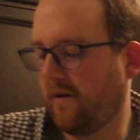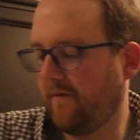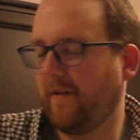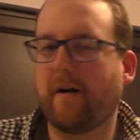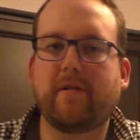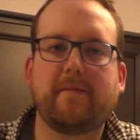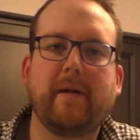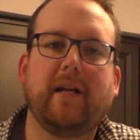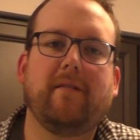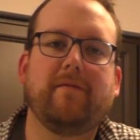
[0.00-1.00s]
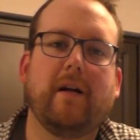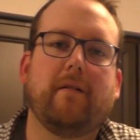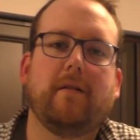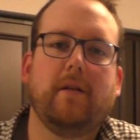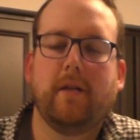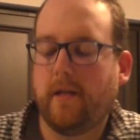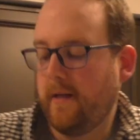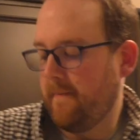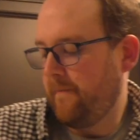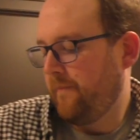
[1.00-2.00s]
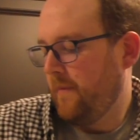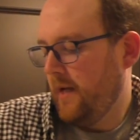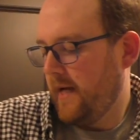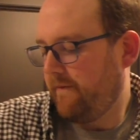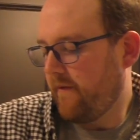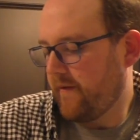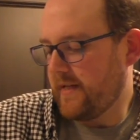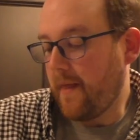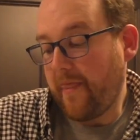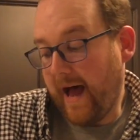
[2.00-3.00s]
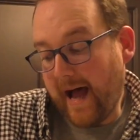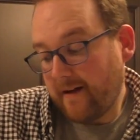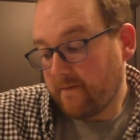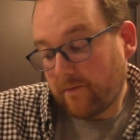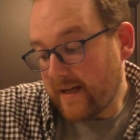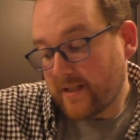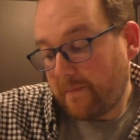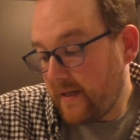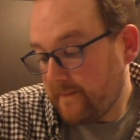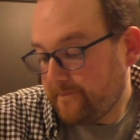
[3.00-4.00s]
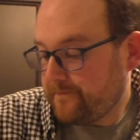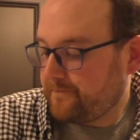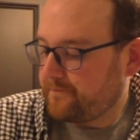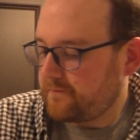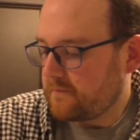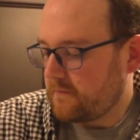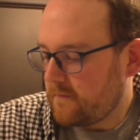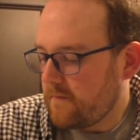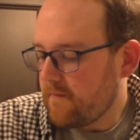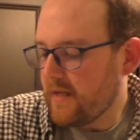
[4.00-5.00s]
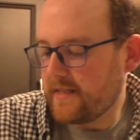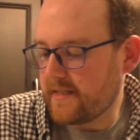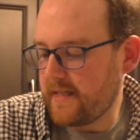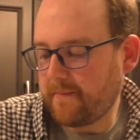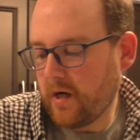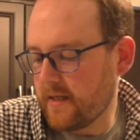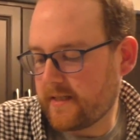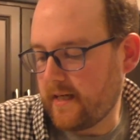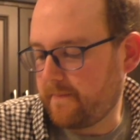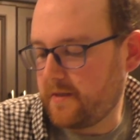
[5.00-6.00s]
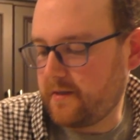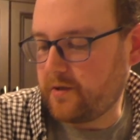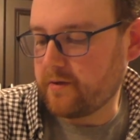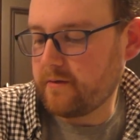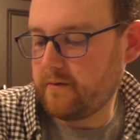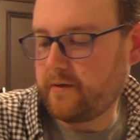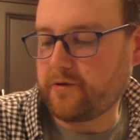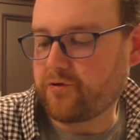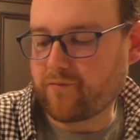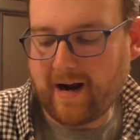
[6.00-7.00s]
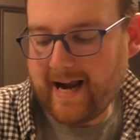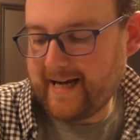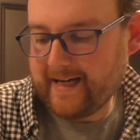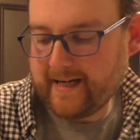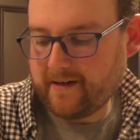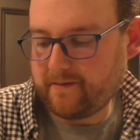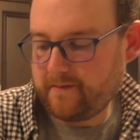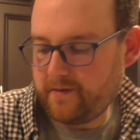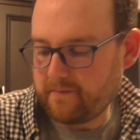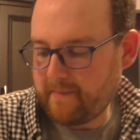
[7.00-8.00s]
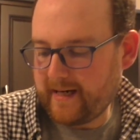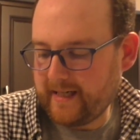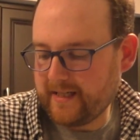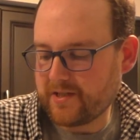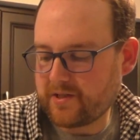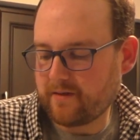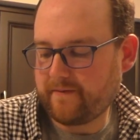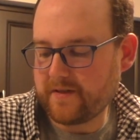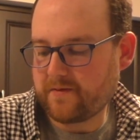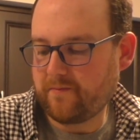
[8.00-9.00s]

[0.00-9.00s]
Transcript: flour is baking flour. If you've ever done that recipe, it's the same concept. You're drying it out. You're making the surface